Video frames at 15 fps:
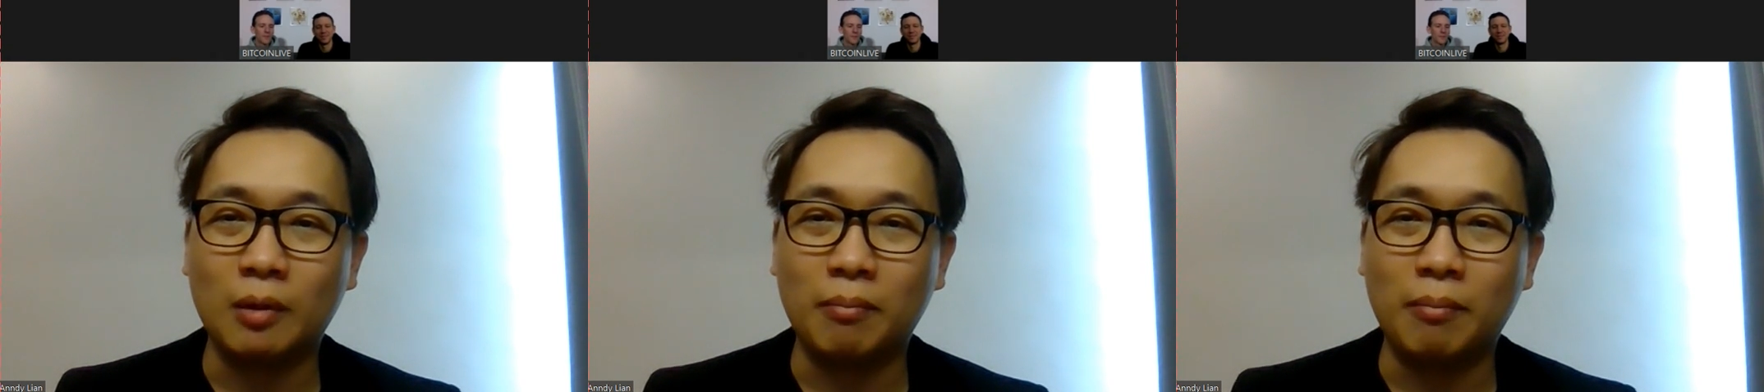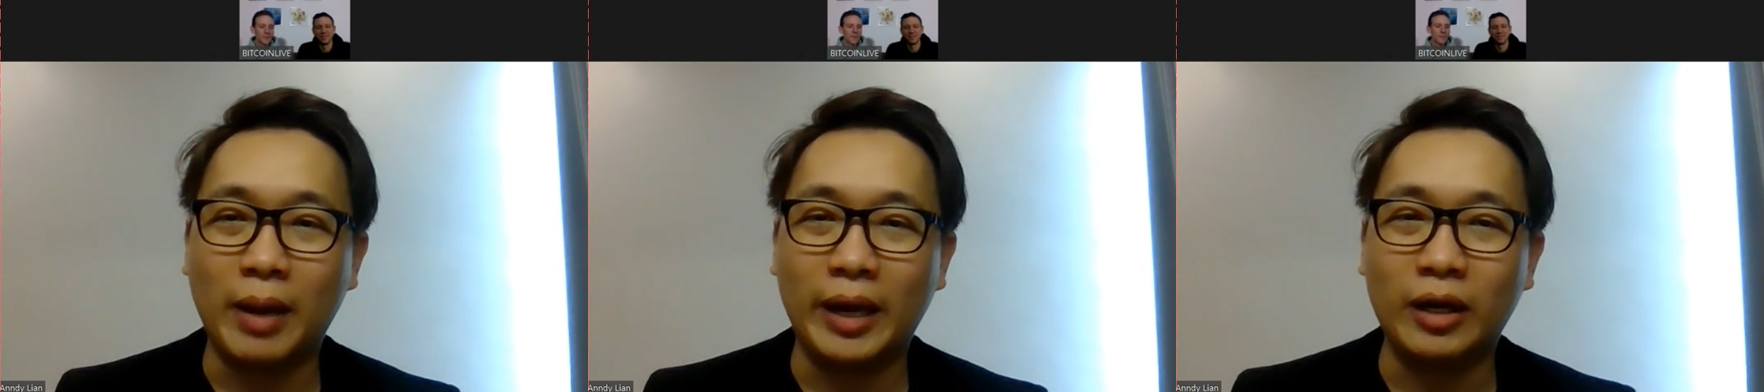
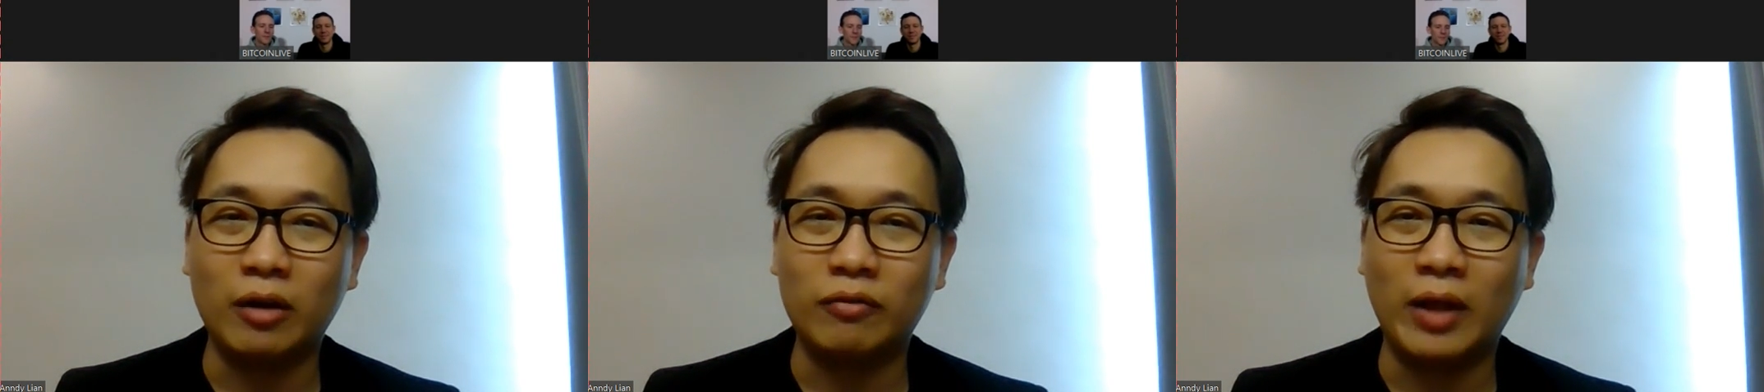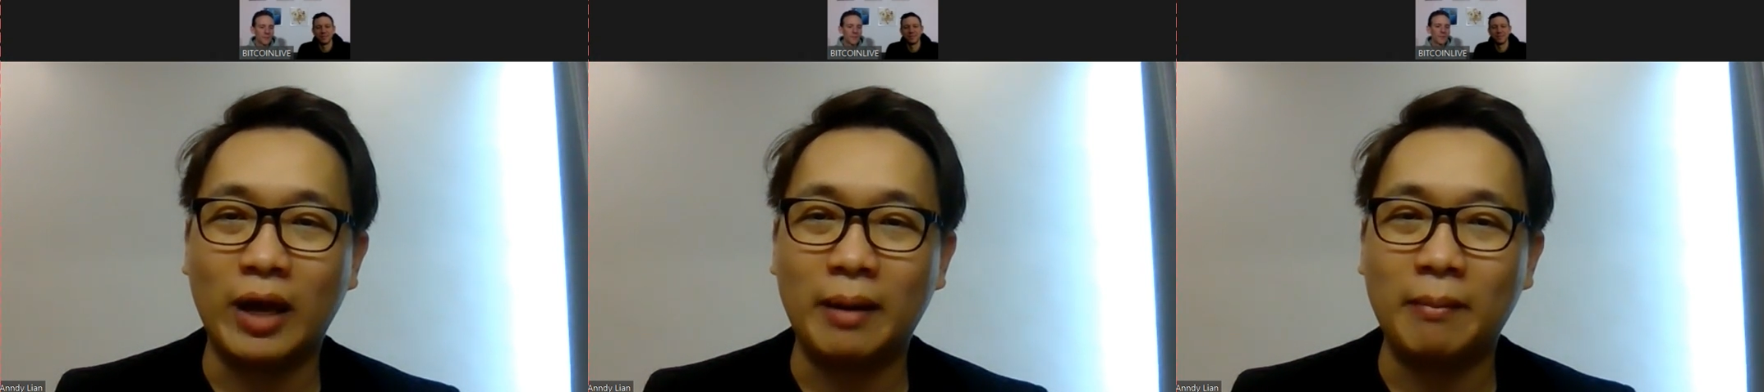Many
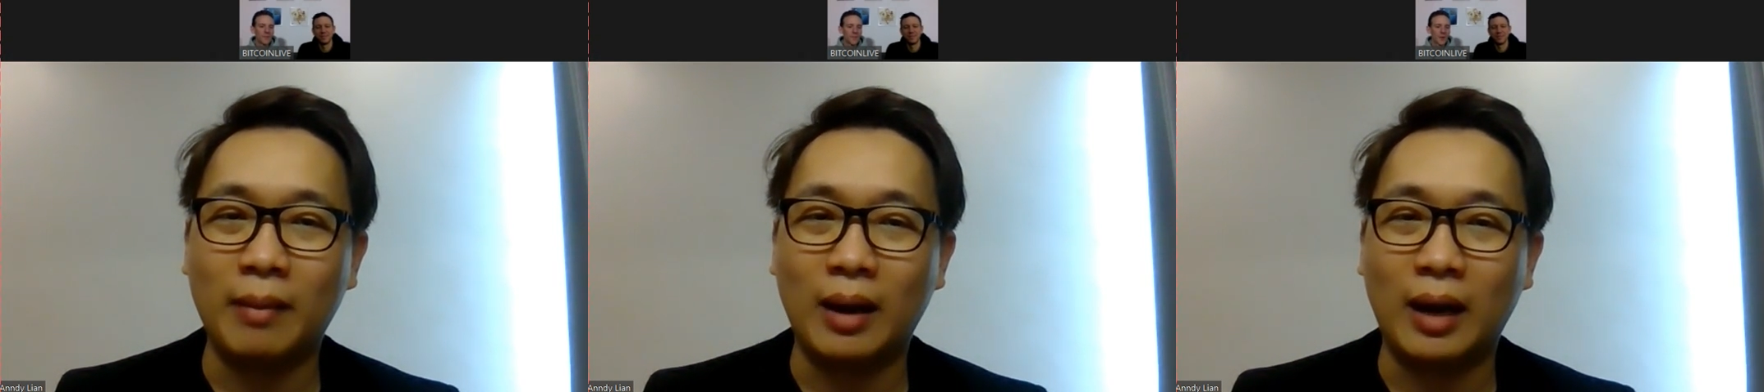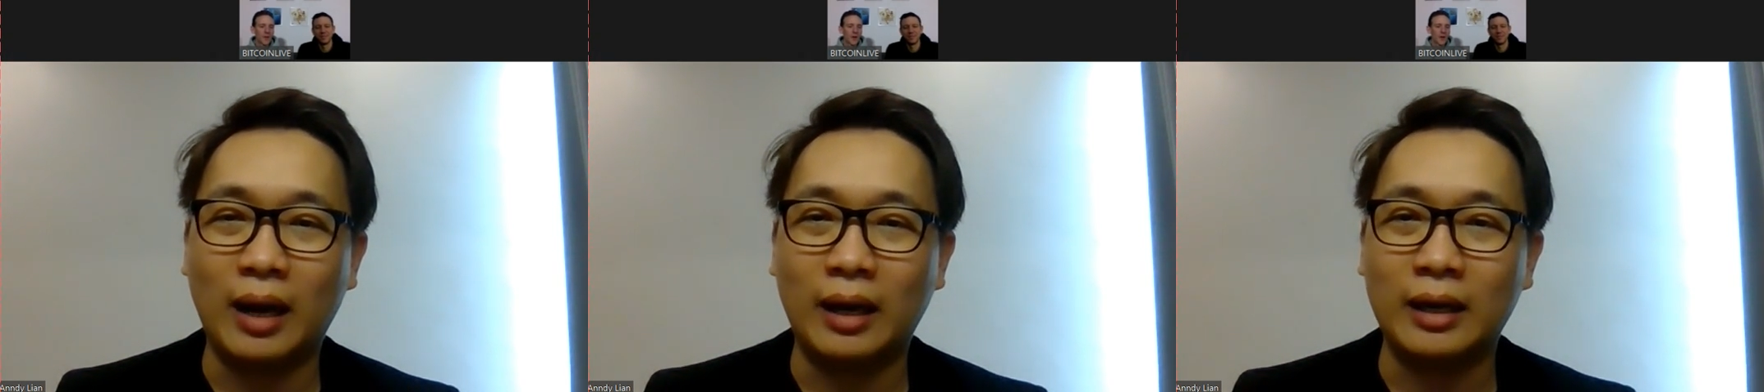of them
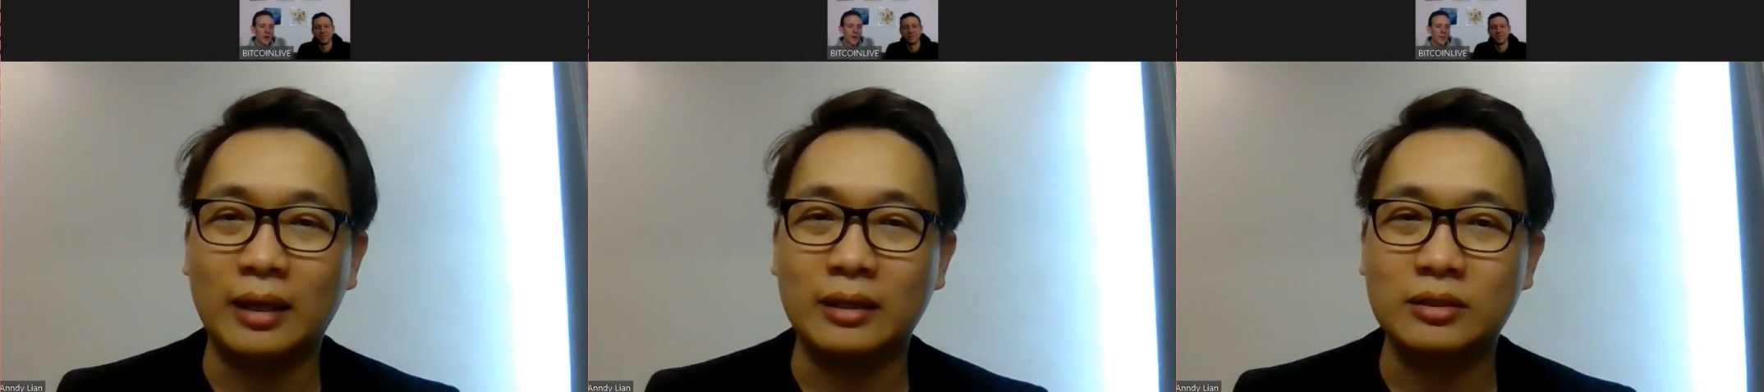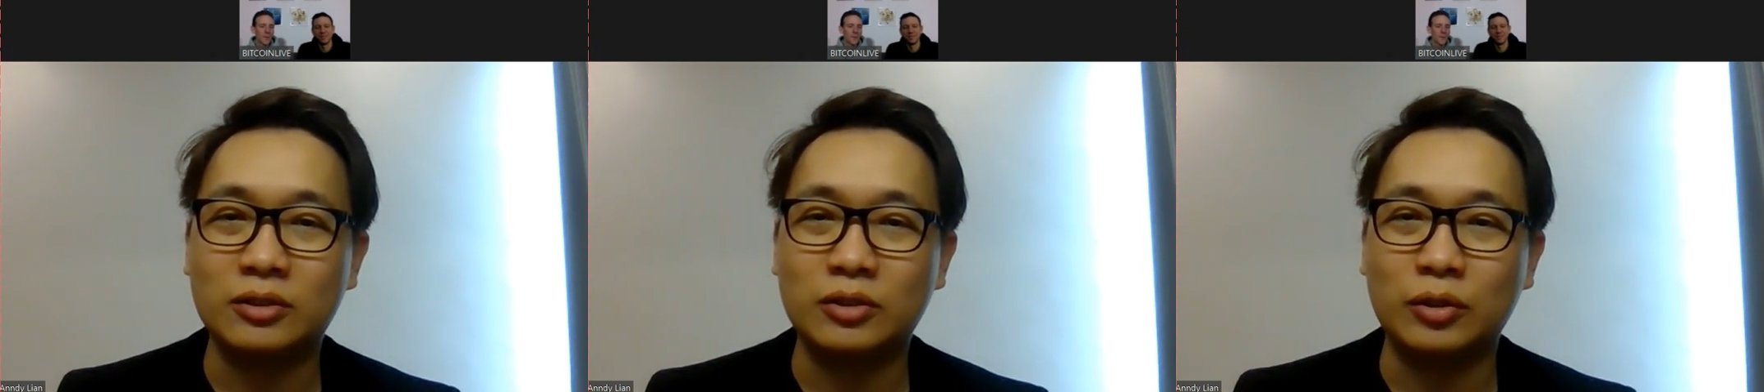
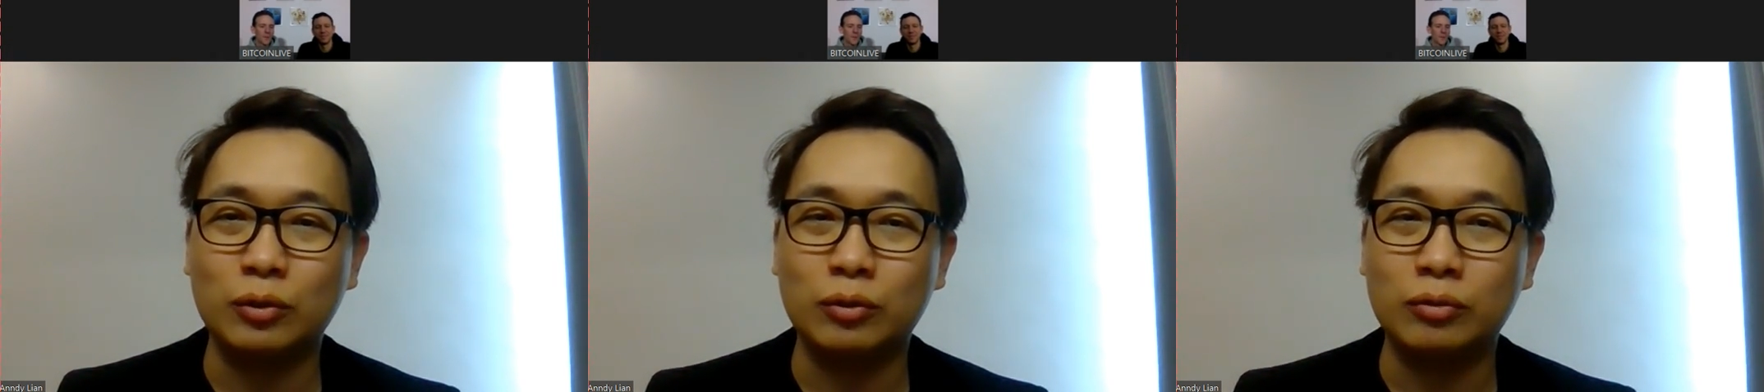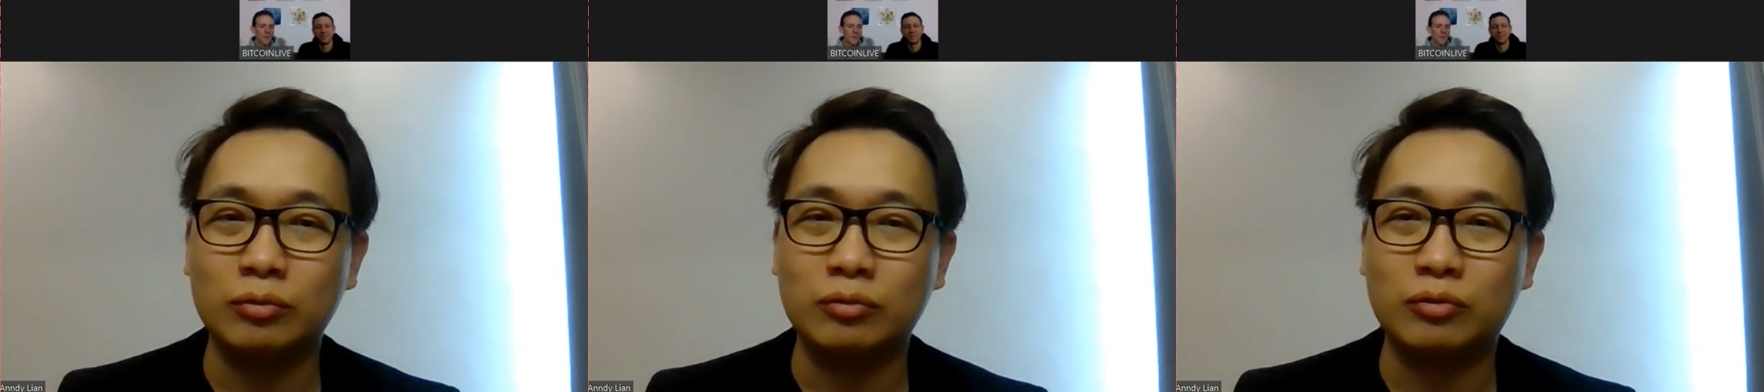are
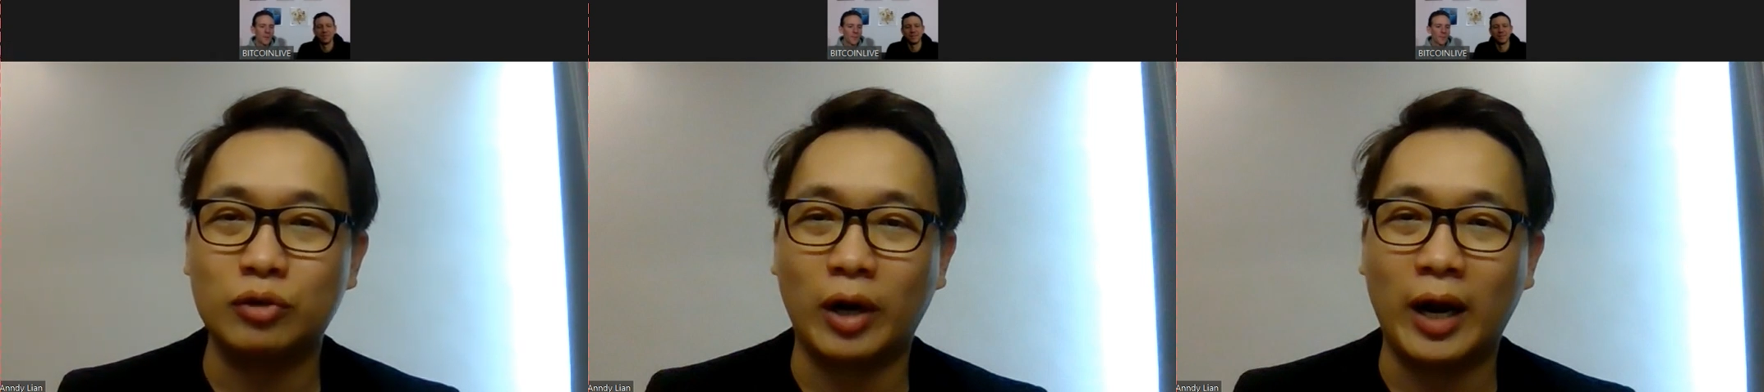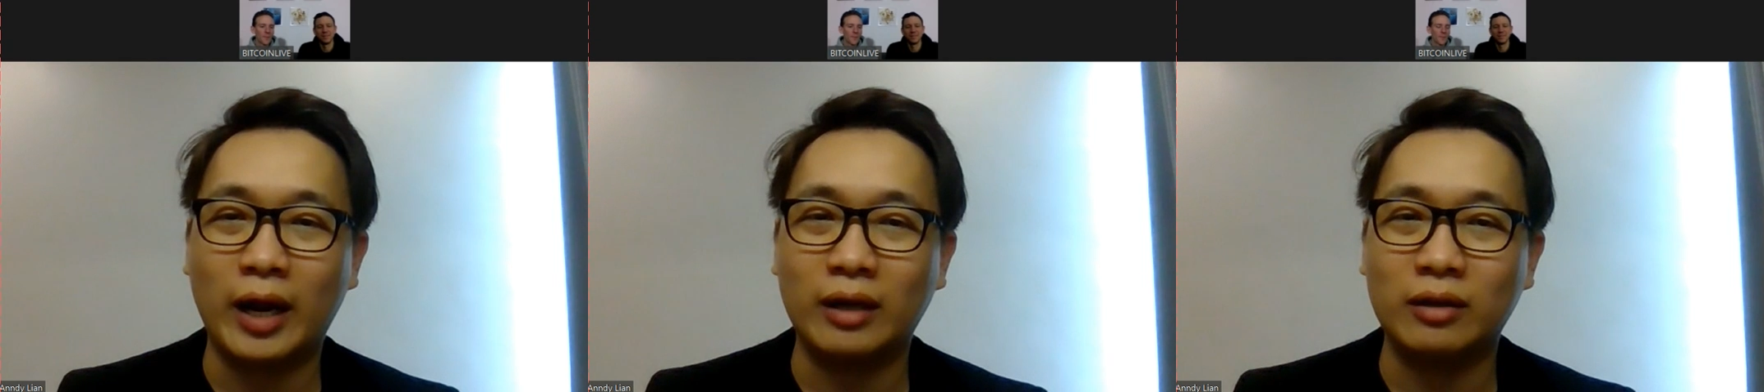still
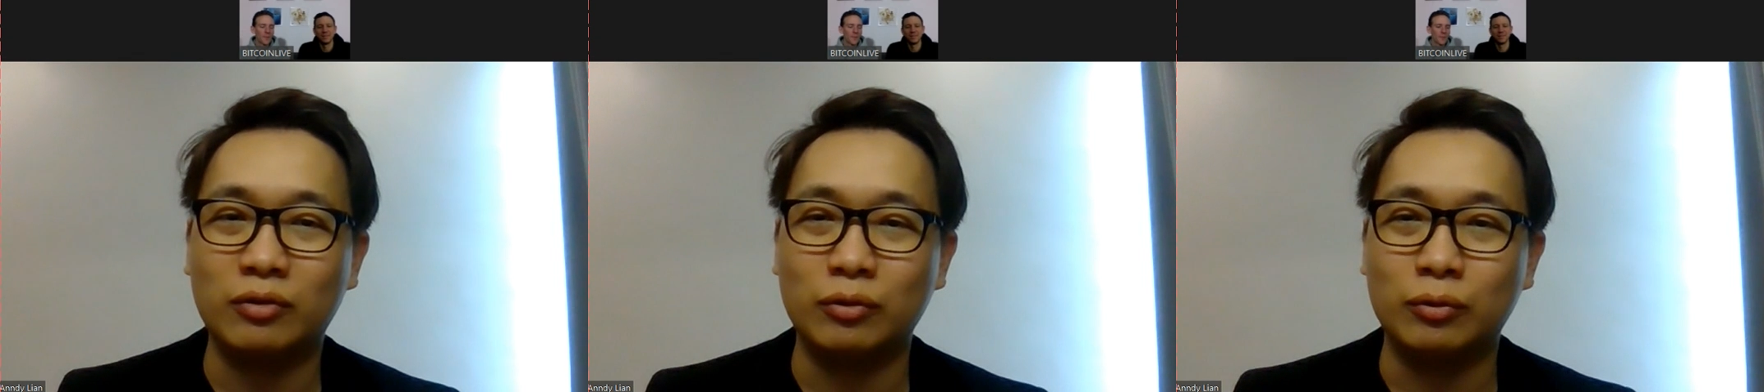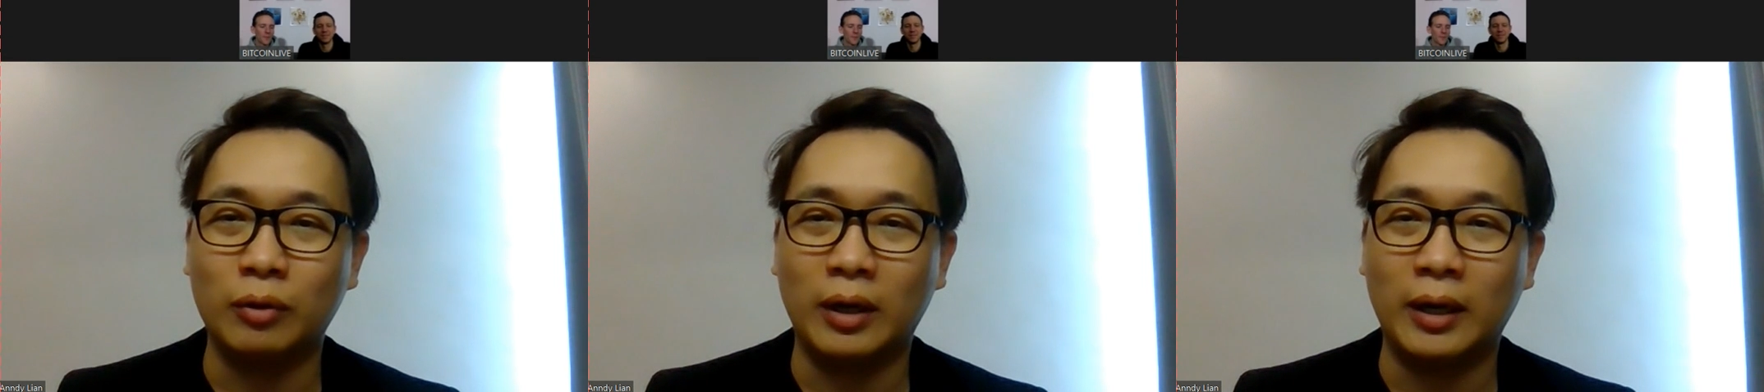trying
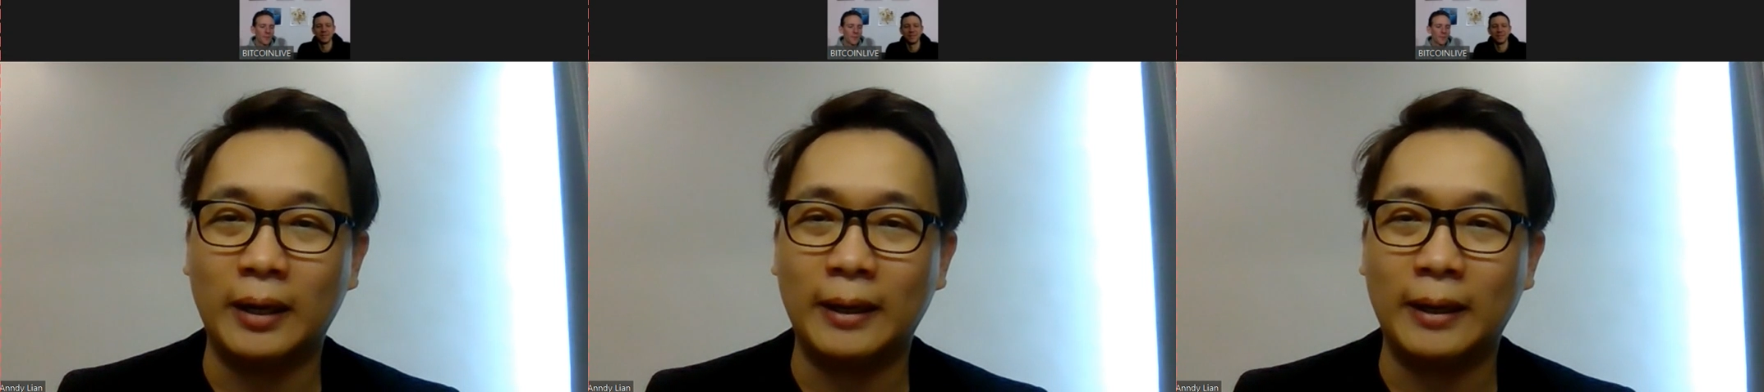to